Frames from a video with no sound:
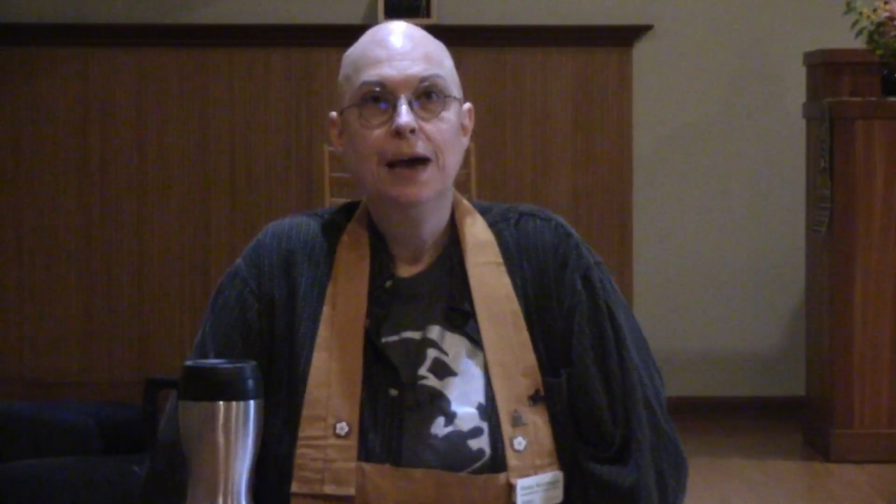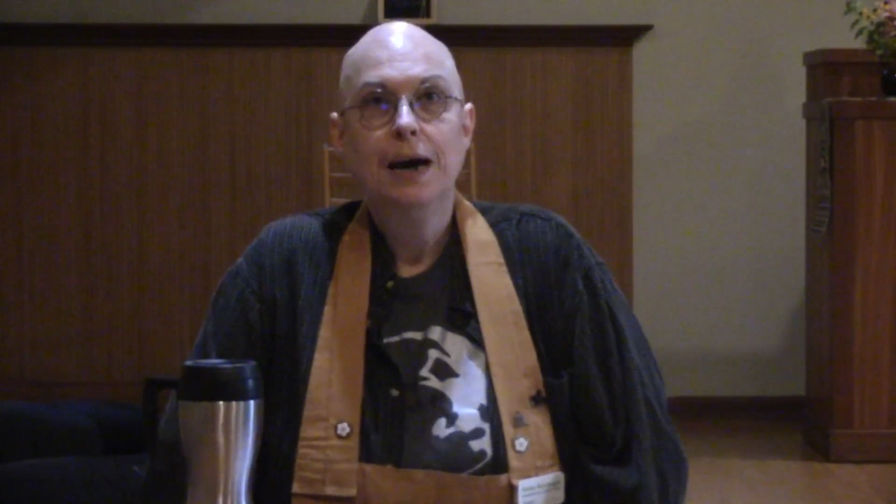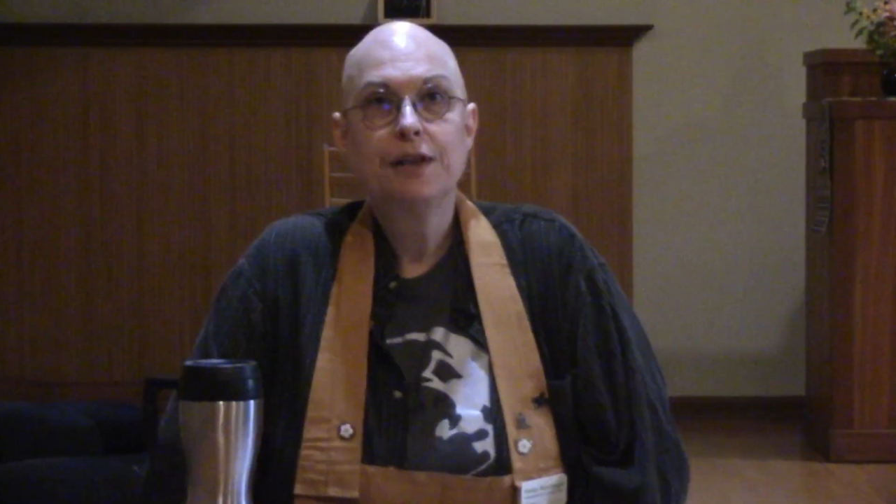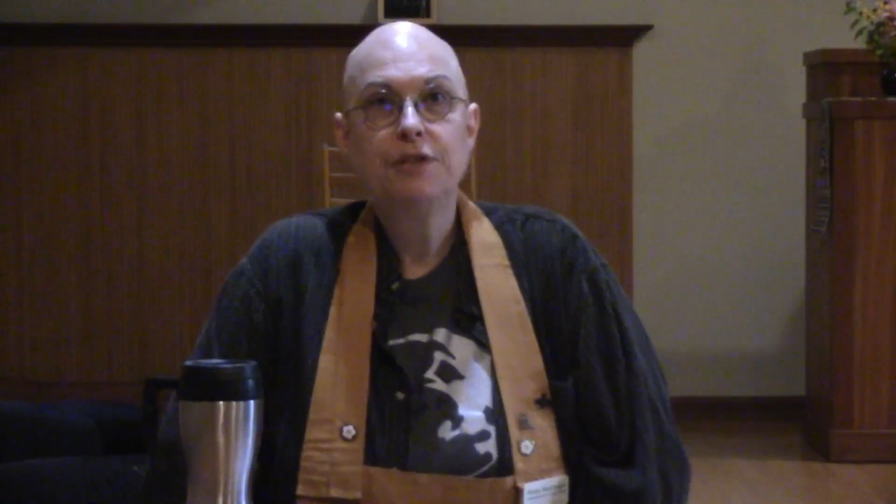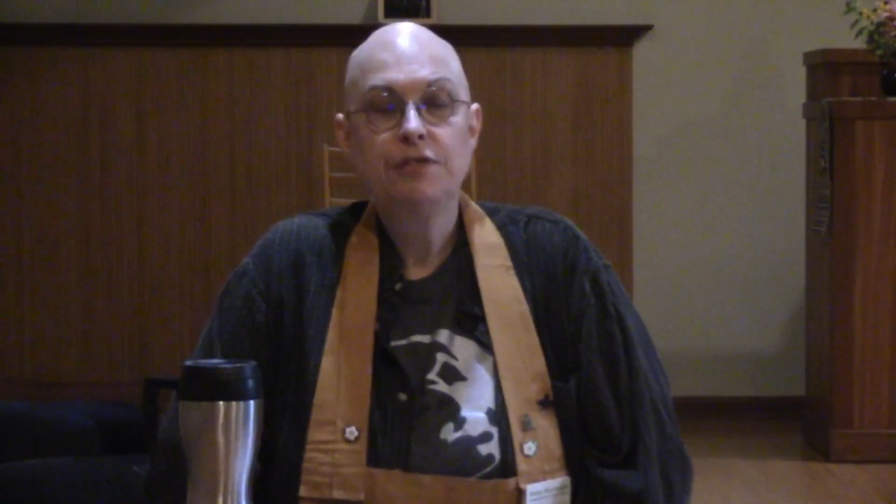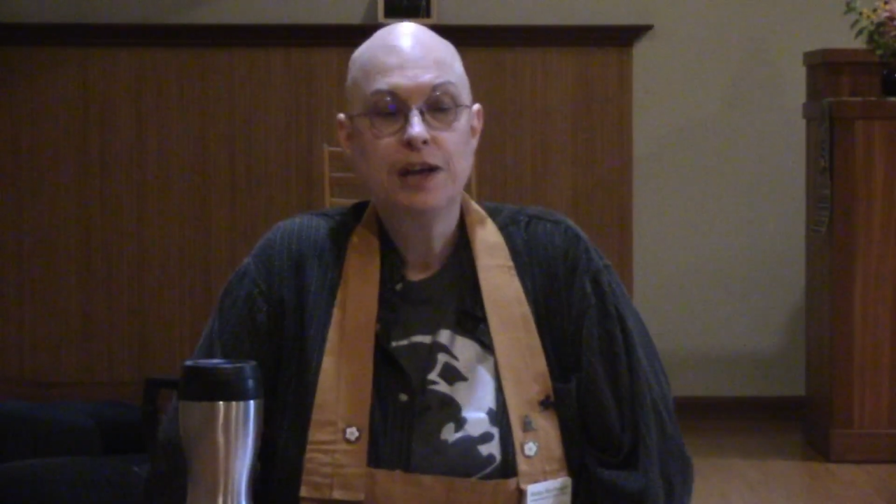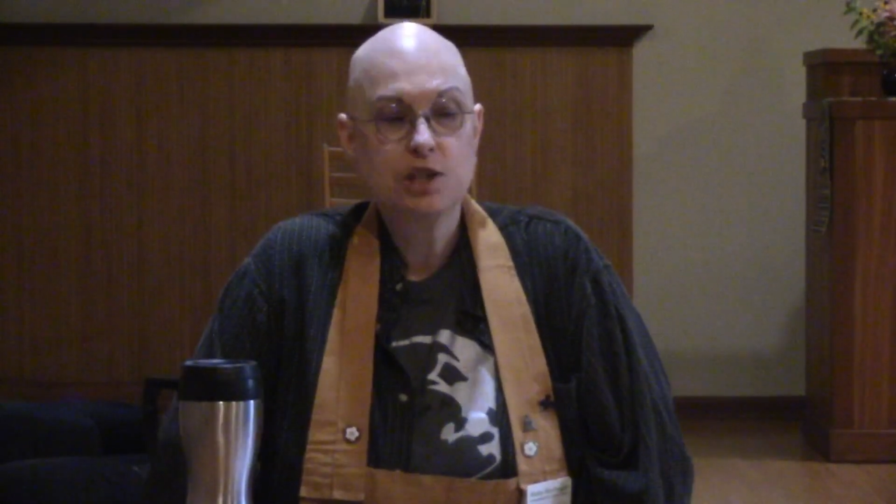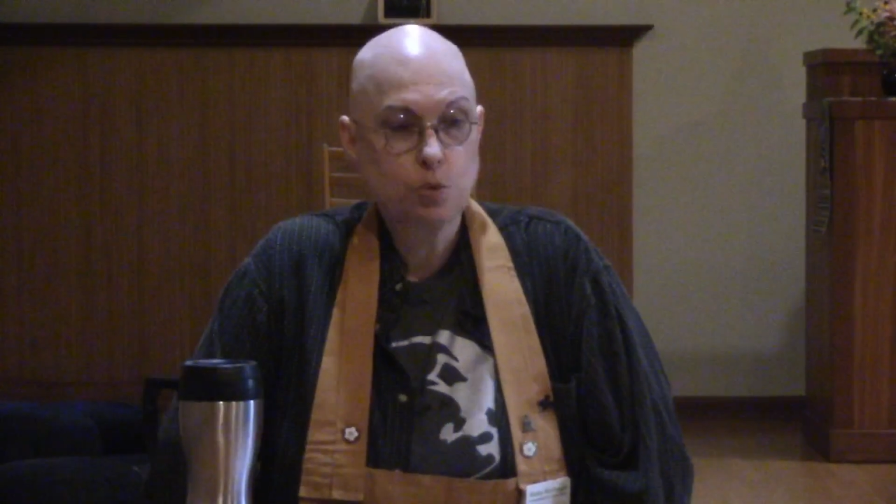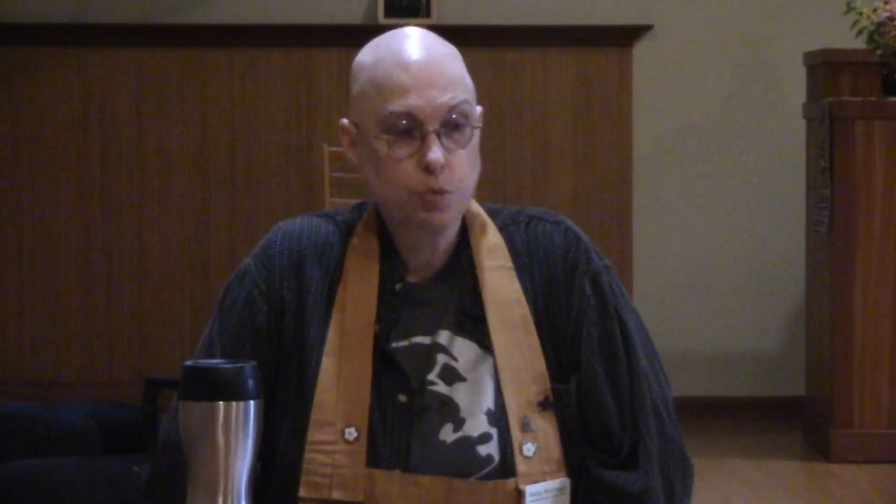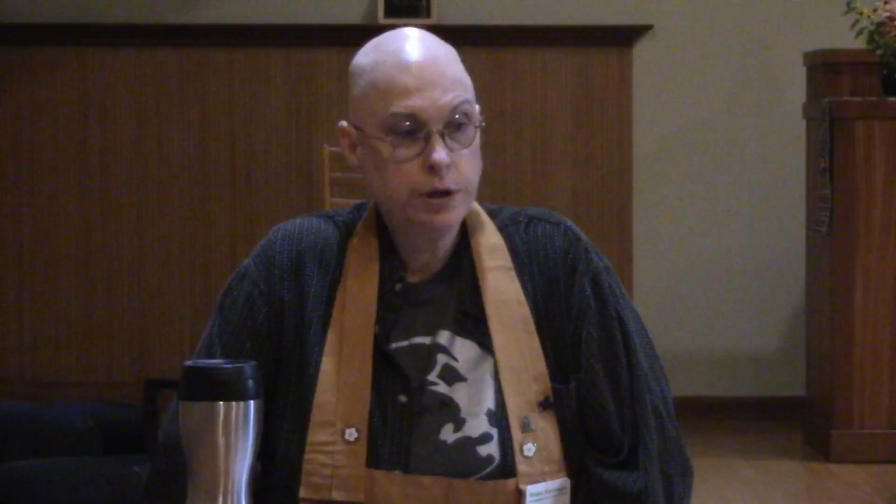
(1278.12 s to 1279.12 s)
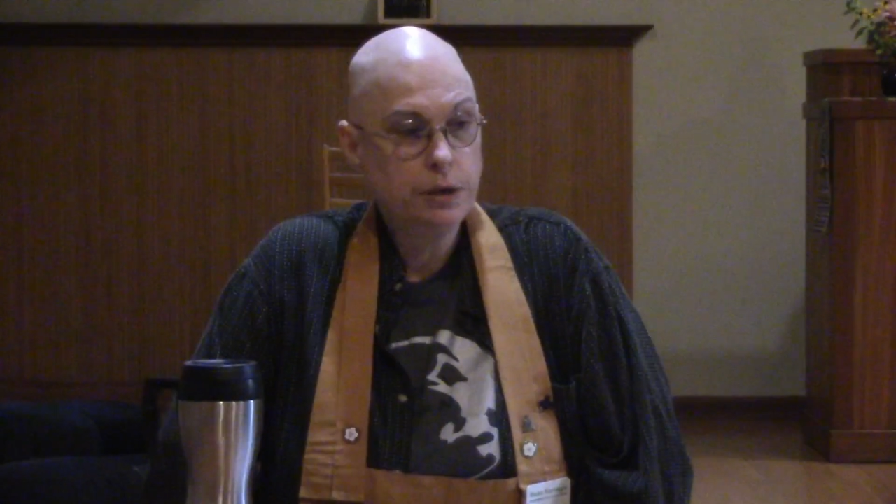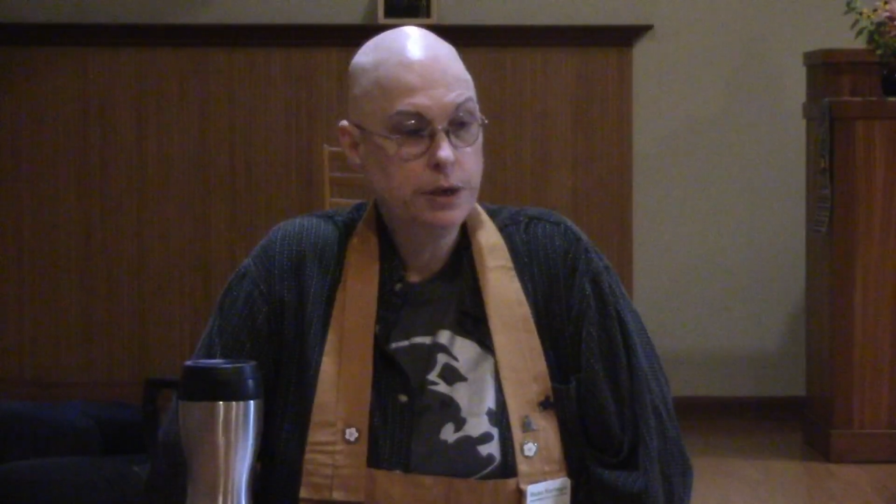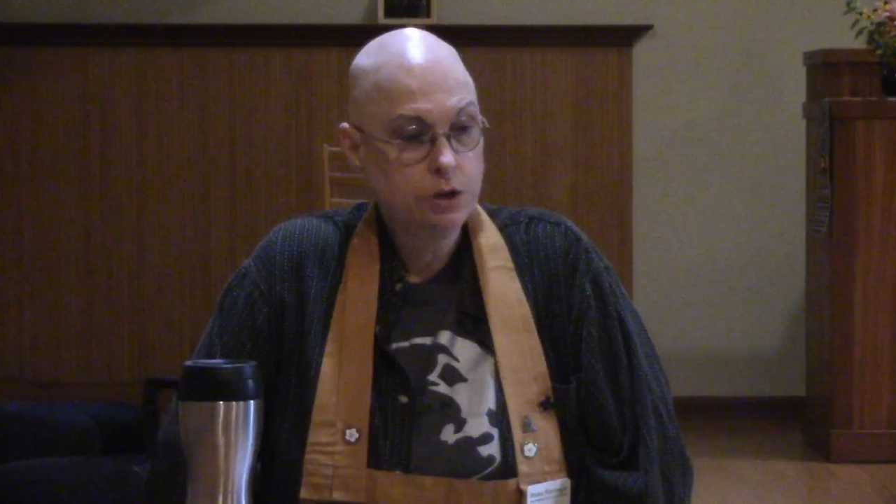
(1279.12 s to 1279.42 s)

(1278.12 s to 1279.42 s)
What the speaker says: And I think that's a really